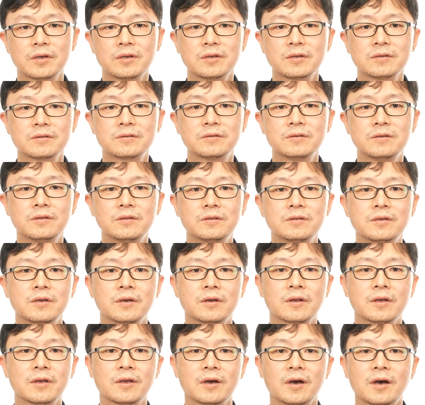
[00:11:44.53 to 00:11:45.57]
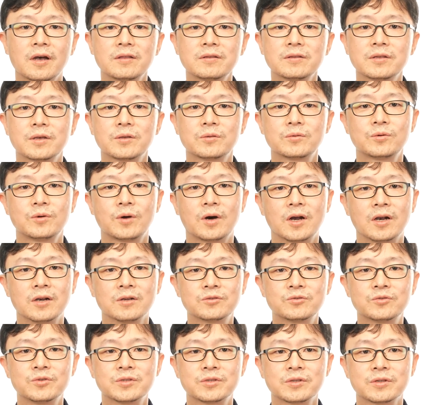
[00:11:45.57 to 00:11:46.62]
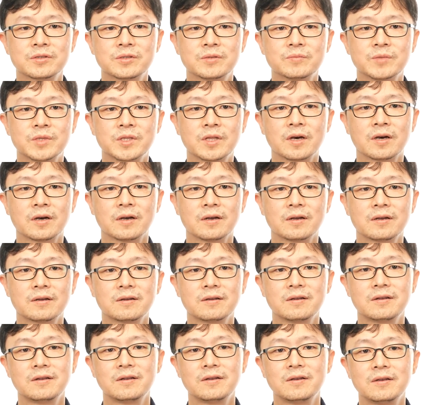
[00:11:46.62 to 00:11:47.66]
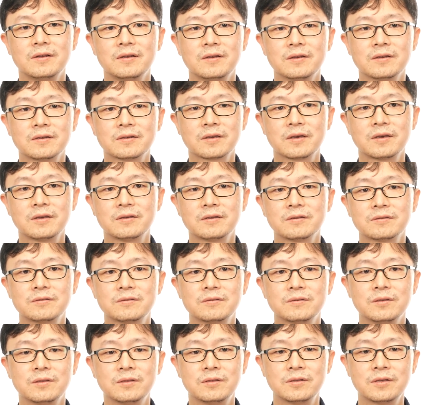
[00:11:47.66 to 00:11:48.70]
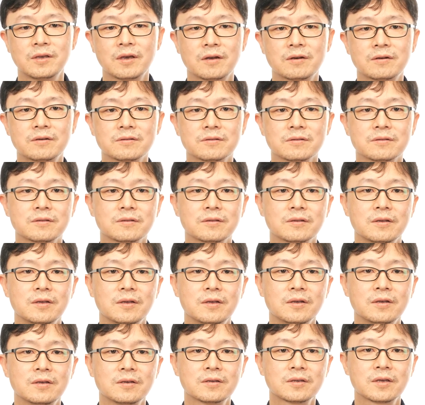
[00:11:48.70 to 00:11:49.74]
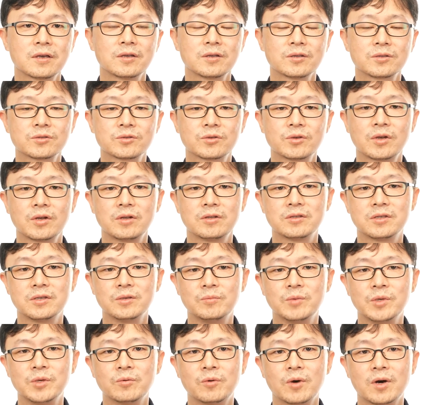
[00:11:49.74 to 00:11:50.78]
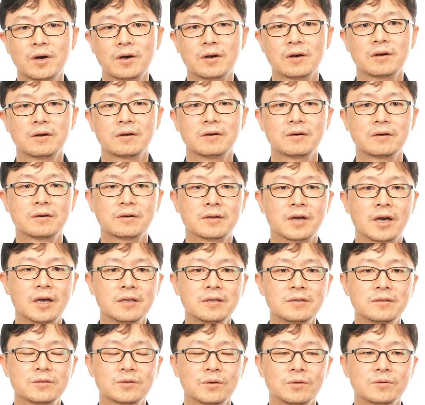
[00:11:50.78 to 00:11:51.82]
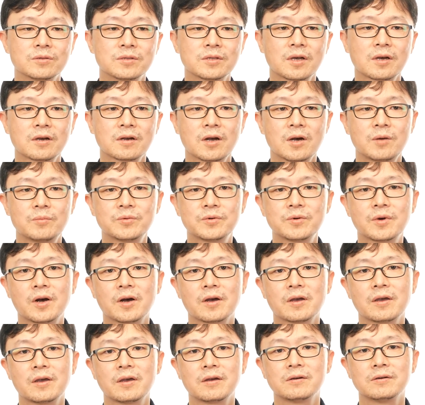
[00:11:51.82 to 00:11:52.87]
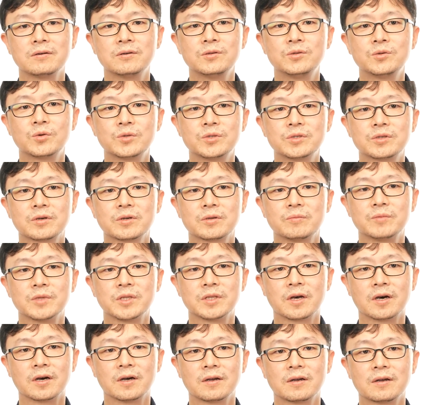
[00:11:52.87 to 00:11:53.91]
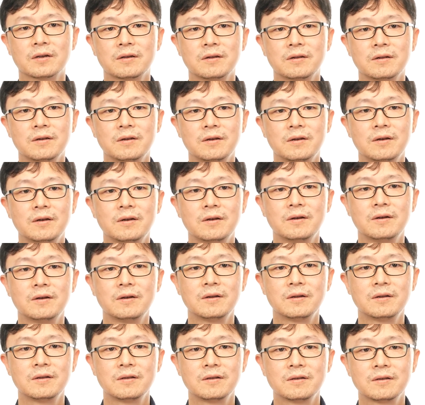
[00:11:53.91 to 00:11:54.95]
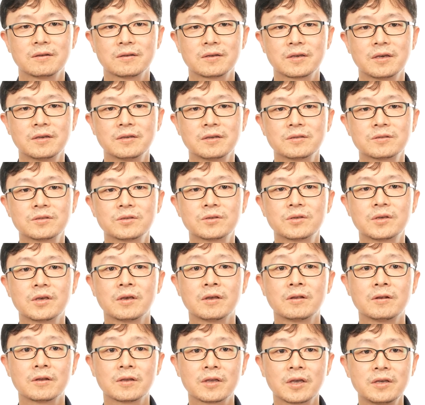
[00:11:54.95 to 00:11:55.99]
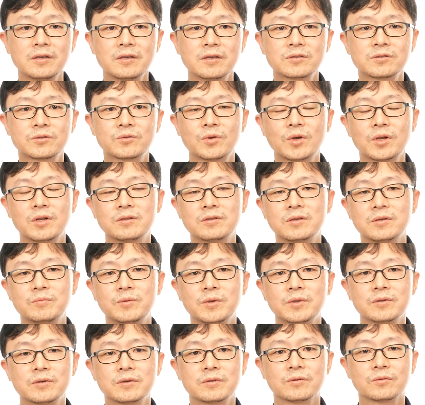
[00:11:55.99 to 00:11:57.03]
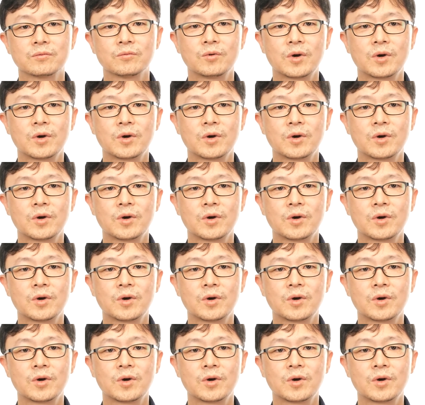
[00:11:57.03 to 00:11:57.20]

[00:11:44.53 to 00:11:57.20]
However, I found some limitations of KSETL as I used it for my own work. KSETL actually is dependent on KSQLDB and the company-wide Kafka.